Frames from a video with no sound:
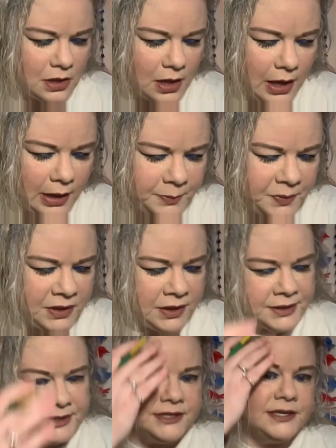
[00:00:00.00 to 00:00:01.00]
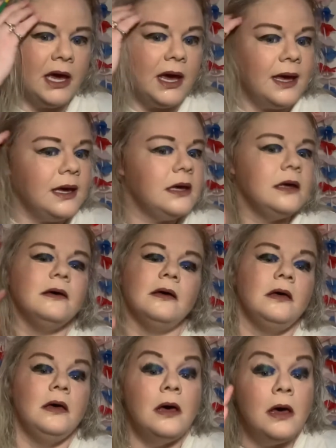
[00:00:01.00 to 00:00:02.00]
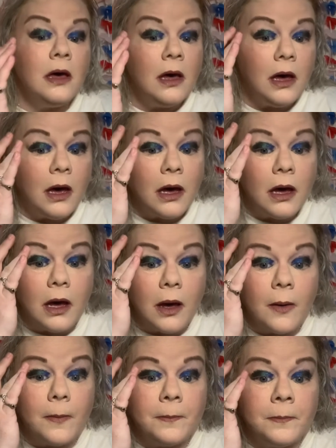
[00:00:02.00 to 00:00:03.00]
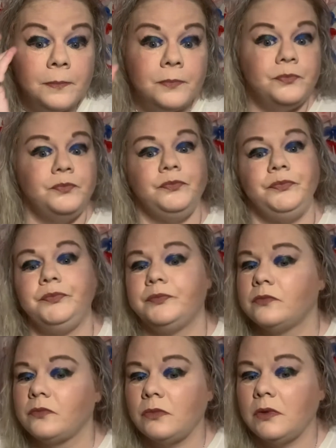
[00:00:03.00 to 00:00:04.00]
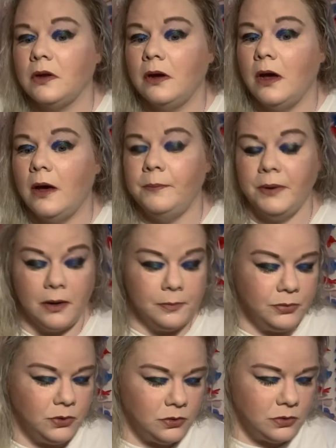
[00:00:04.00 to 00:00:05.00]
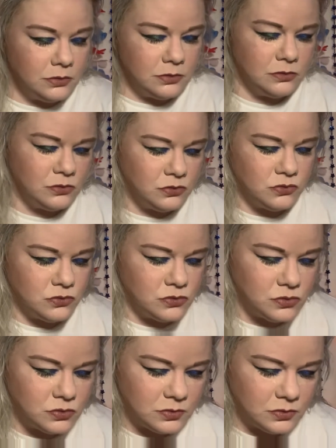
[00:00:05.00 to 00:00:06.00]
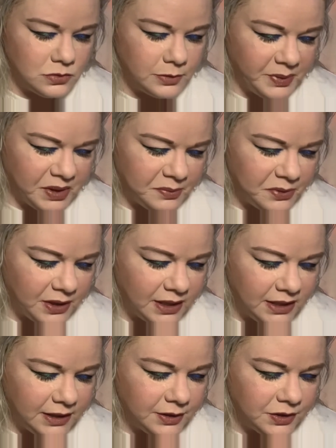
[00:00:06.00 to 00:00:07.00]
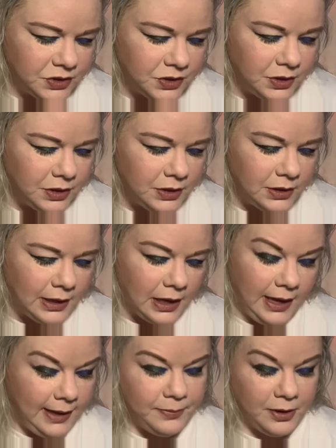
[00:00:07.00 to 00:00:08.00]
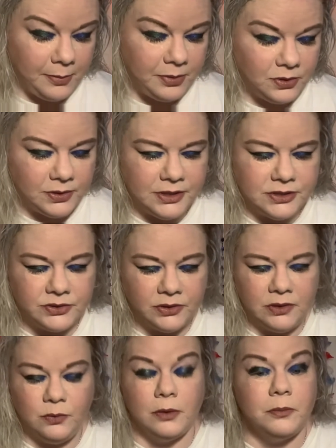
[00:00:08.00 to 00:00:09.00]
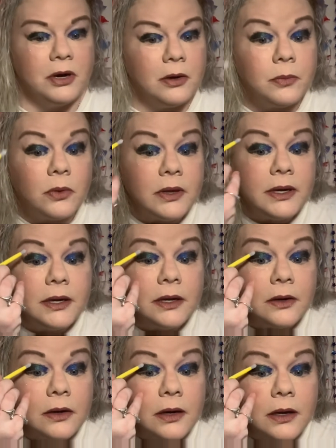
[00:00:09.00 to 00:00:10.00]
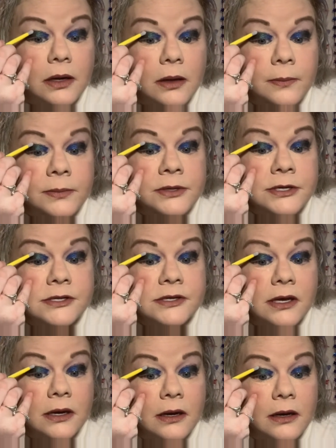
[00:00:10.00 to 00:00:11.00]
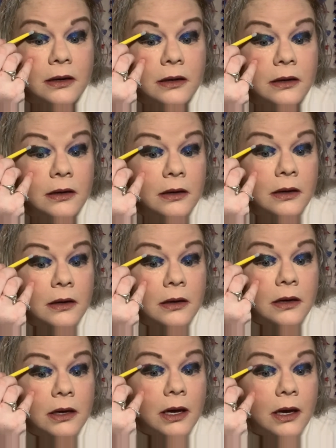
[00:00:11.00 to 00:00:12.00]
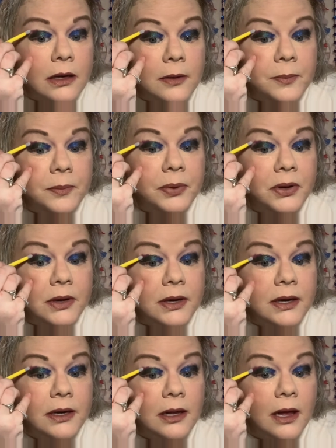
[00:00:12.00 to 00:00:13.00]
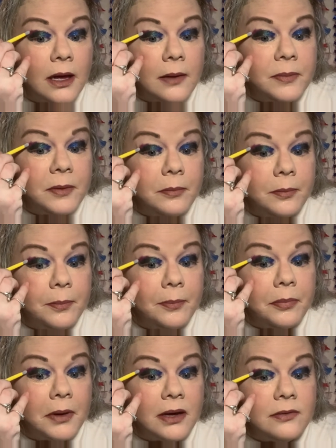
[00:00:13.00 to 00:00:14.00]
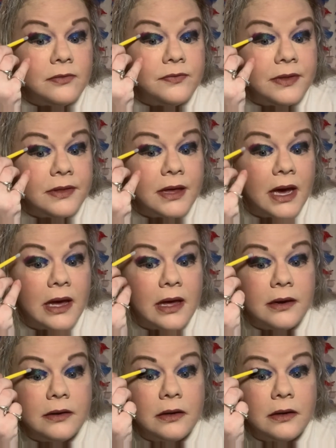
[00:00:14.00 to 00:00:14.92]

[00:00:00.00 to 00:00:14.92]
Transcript: I'm going to take um, a purple, the purple out of here, a purple. There's only one purple in here. And I'm just going to kind of put it up above that